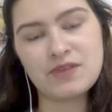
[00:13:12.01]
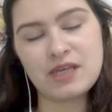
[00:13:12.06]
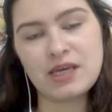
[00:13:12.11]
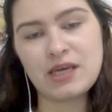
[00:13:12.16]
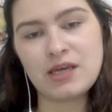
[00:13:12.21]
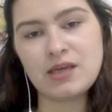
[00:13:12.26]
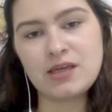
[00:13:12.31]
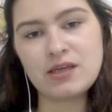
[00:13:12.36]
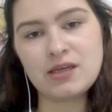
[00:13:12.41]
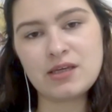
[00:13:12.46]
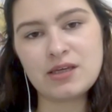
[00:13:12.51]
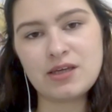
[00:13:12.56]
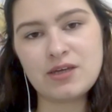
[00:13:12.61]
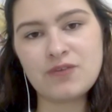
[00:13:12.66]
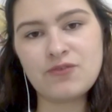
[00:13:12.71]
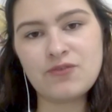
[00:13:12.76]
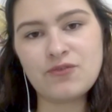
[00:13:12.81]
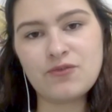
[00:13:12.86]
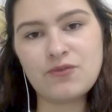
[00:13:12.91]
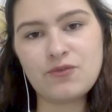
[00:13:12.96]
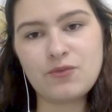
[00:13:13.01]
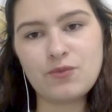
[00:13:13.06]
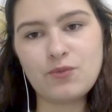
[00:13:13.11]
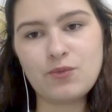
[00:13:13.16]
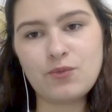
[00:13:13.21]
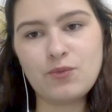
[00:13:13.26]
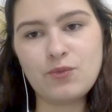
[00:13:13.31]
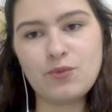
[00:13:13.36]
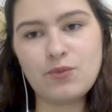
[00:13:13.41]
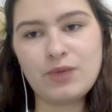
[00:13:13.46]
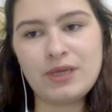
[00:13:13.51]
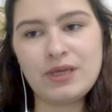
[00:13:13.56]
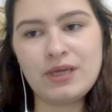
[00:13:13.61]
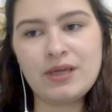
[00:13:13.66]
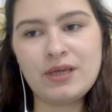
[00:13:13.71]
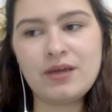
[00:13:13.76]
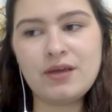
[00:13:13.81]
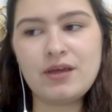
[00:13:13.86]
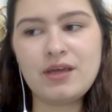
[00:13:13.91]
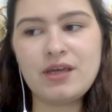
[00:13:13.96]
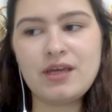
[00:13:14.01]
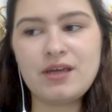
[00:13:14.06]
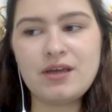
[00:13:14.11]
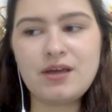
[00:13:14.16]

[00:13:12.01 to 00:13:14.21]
thing if we,